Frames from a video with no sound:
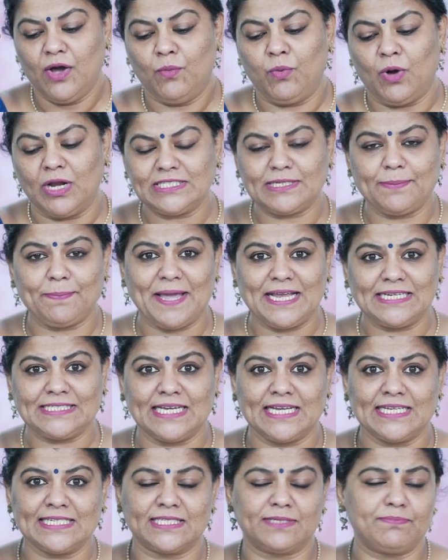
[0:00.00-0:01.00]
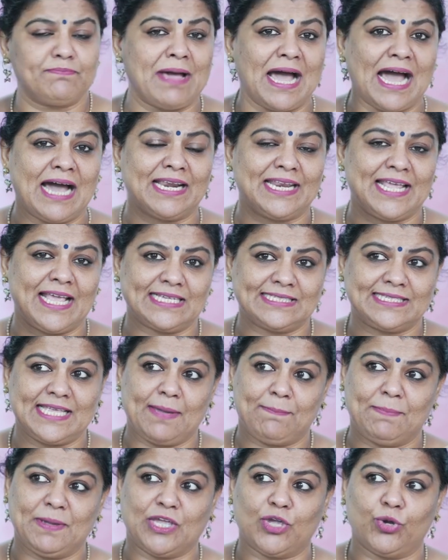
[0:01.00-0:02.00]
Walter Pater's Marius the
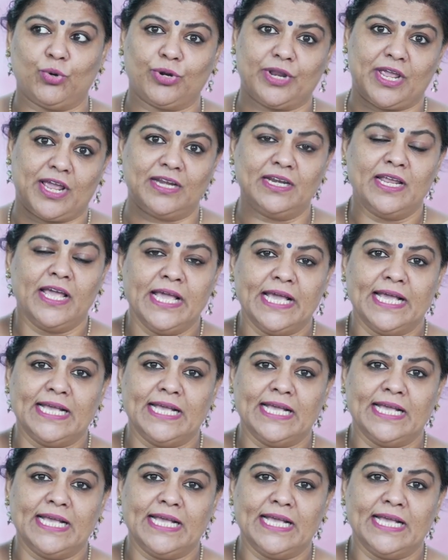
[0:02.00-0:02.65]
Epicurean